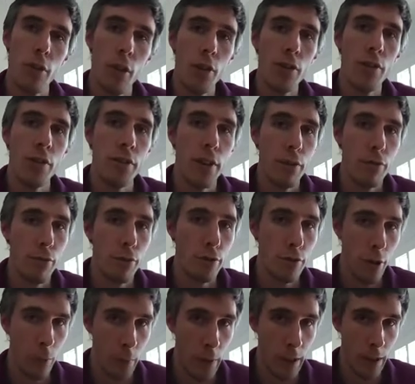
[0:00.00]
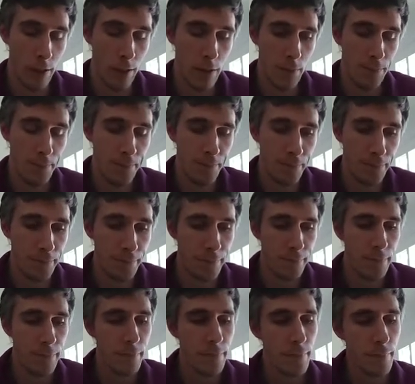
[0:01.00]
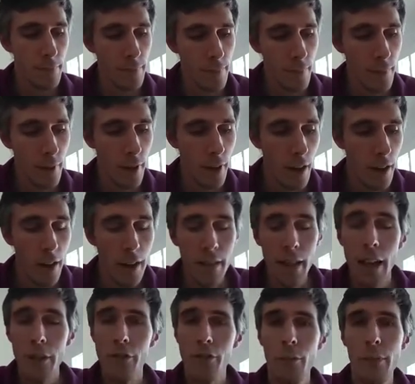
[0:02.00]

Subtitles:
lots of different topics. That's